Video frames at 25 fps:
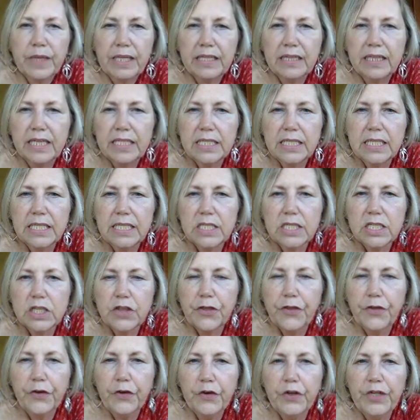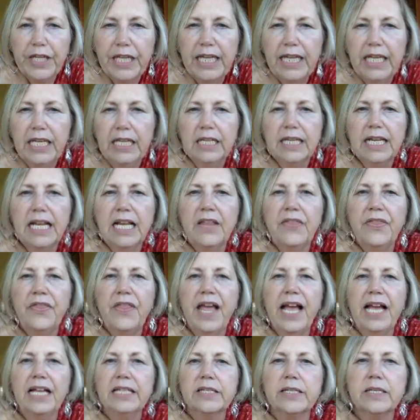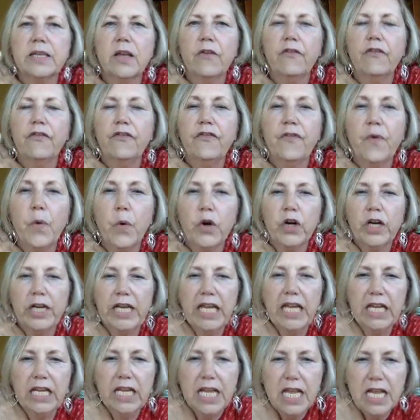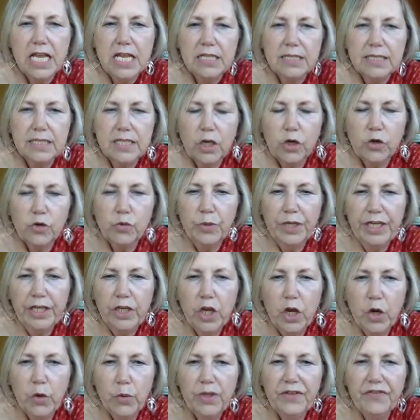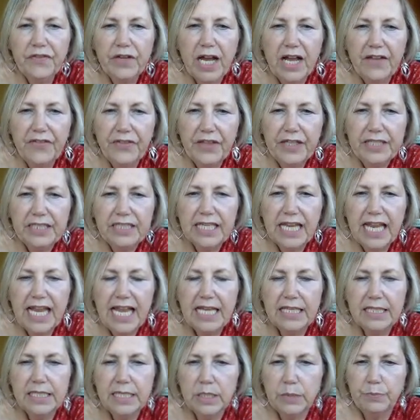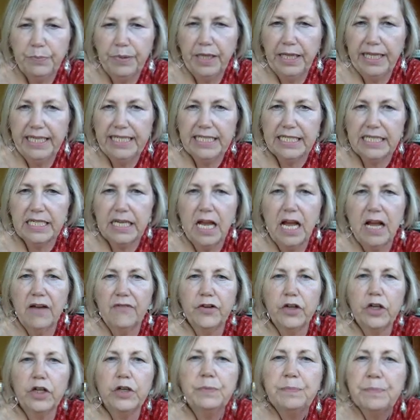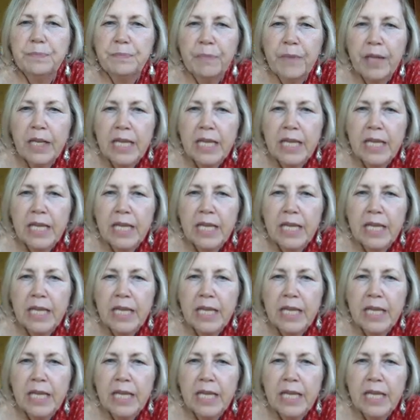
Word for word: This is thirty, and that's forty. So we know we've got the tens place covered.